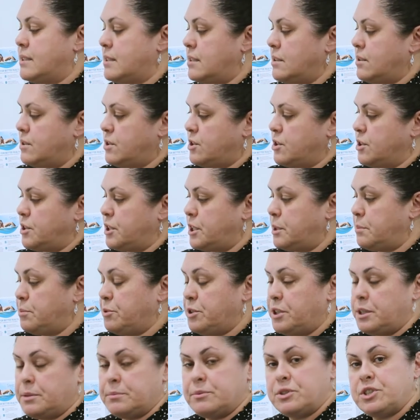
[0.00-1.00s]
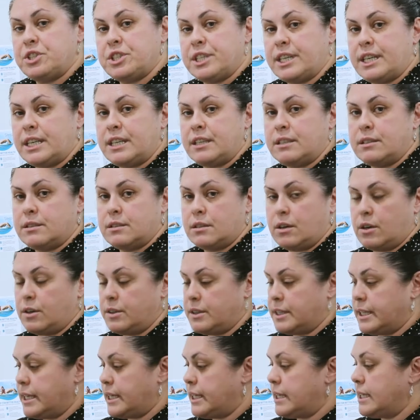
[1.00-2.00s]
So you put your machine on
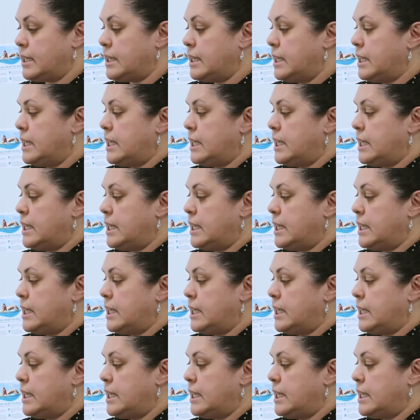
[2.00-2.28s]
there,